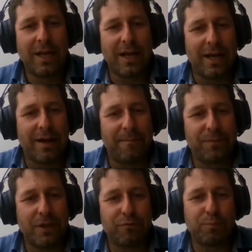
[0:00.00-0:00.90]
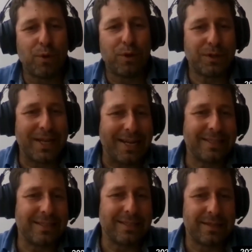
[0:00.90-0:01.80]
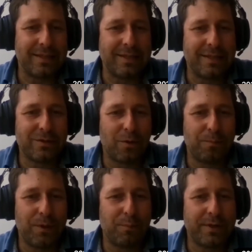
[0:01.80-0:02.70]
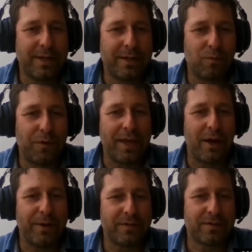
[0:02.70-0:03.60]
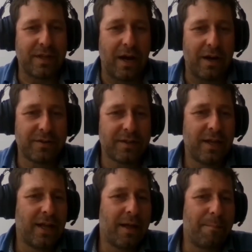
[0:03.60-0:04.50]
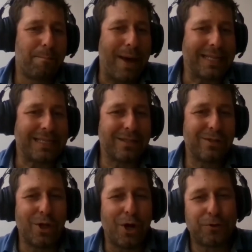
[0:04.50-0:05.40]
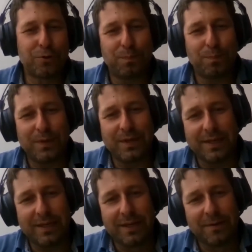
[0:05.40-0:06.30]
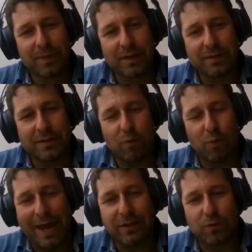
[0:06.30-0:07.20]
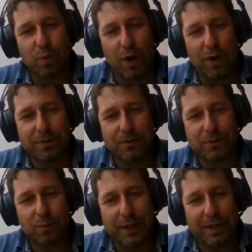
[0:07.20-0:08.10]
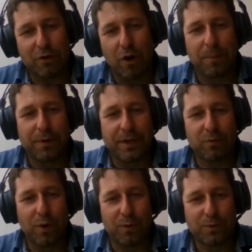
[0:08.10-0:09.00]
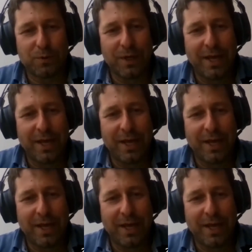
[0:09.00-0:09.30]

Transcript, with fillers: um, different personalities are needed. So people that were there at the start might not be the right ones when the company grows.